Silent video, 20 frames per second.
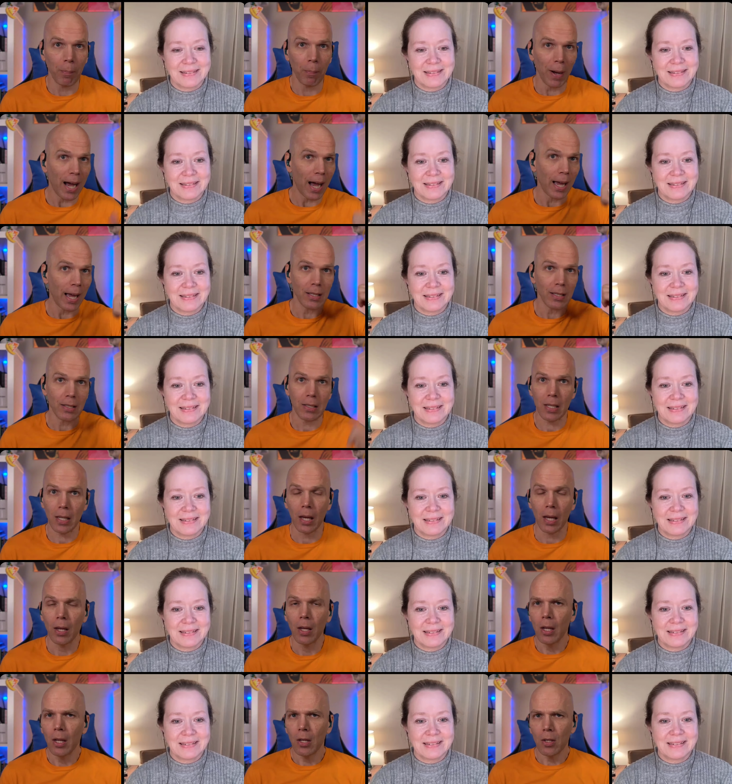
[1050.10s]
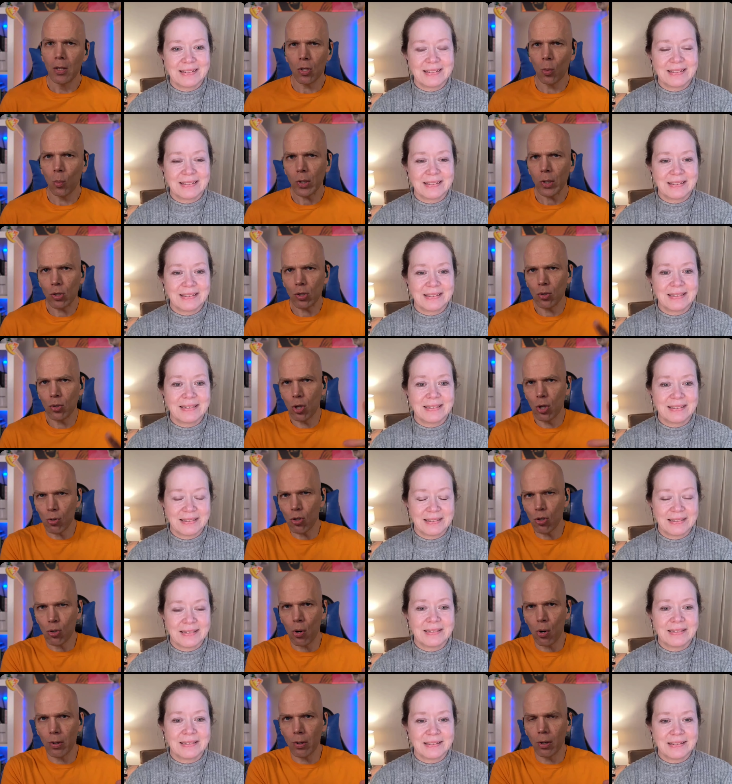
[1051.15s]
Speaker 1: bye see ya so what's too
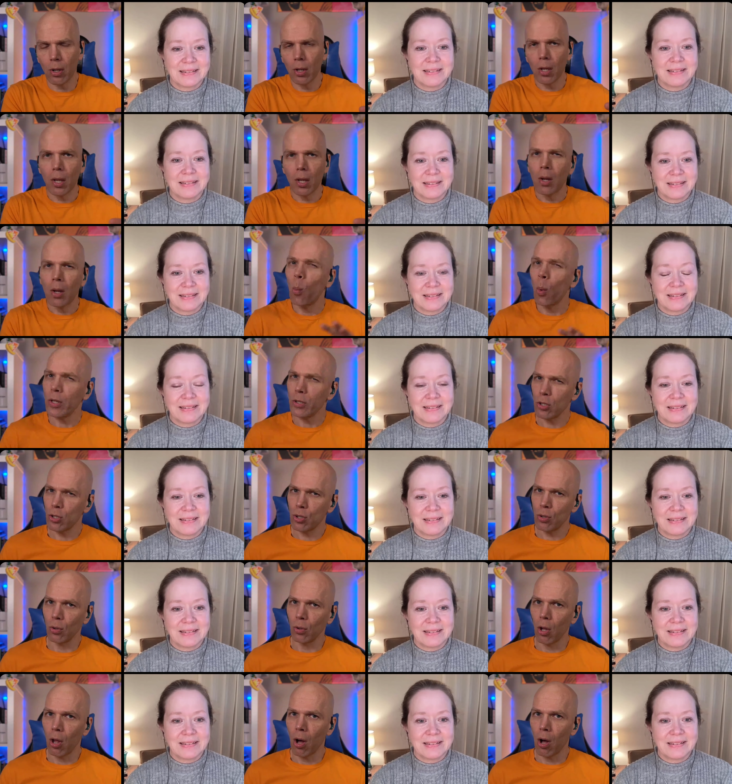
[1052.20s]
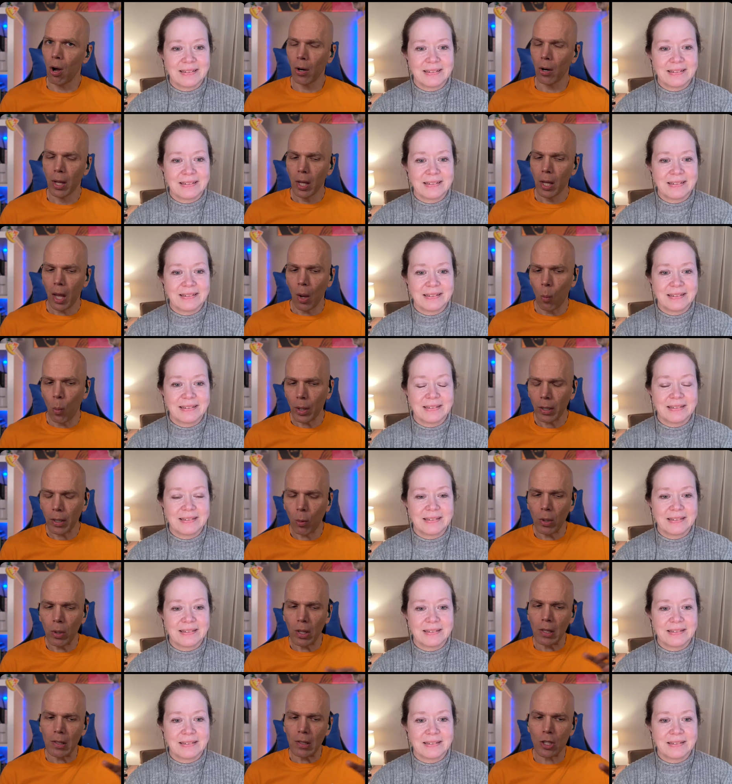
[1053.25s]
short what's too long and what can
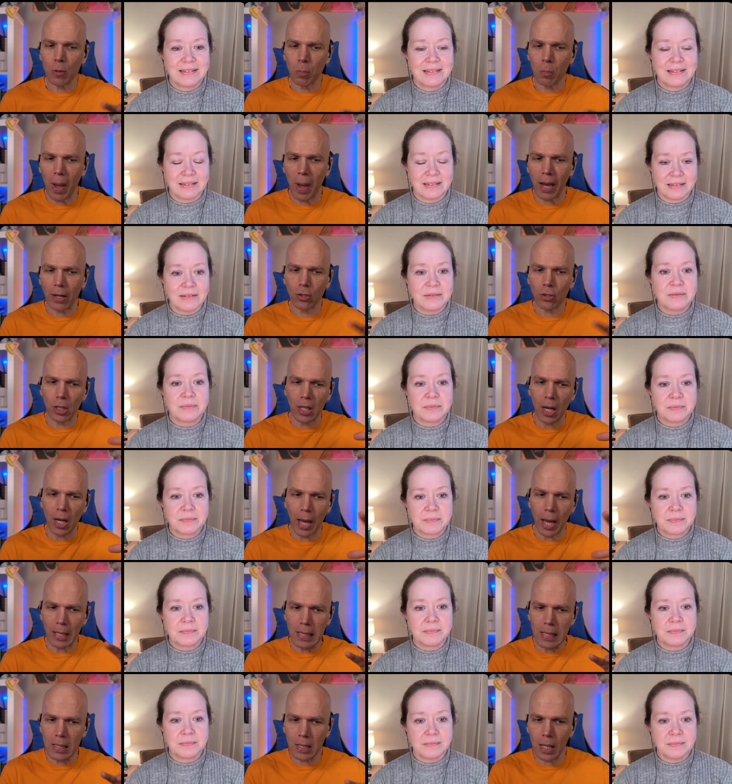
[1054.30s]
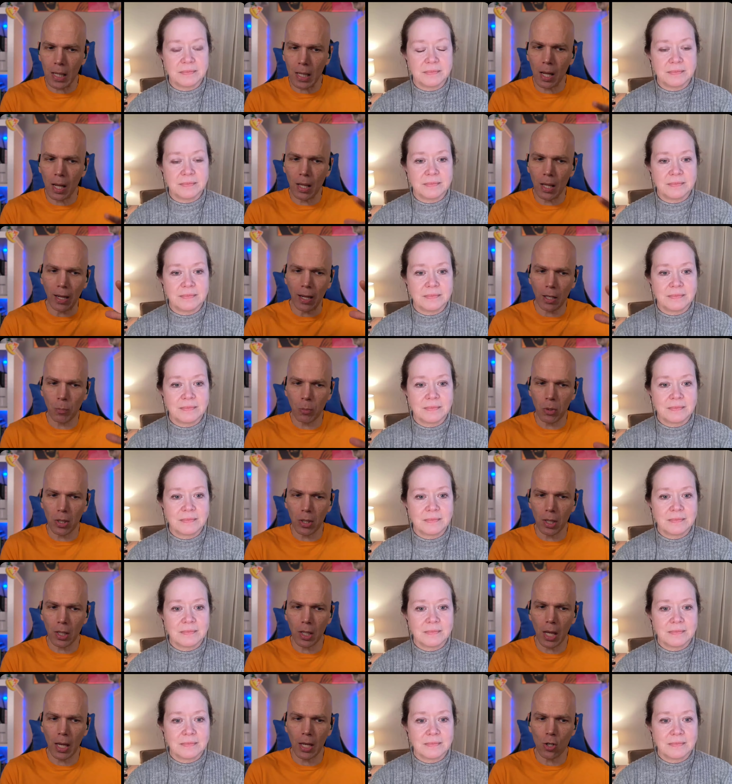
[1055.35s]
we expect to kind of send in that
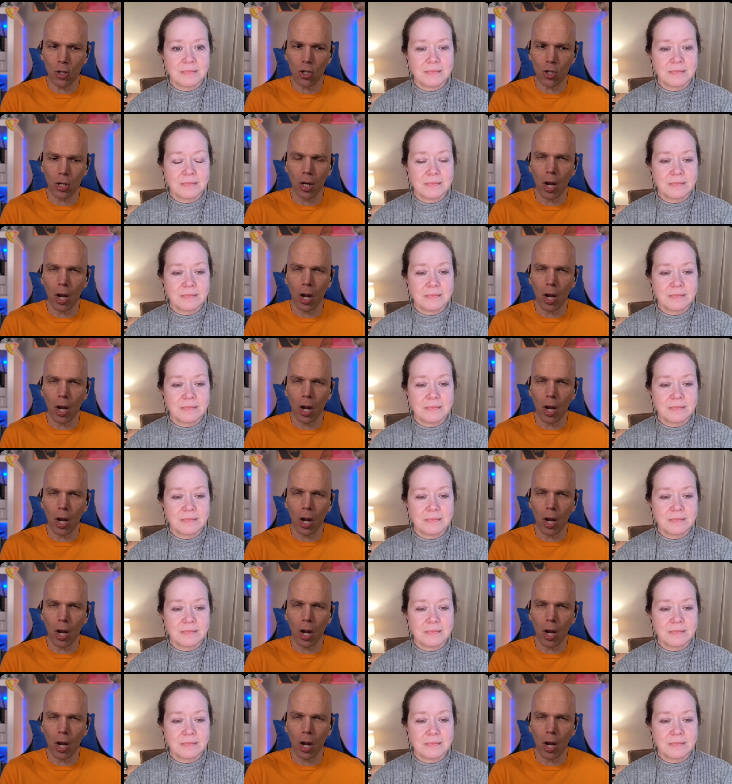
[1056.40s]
communication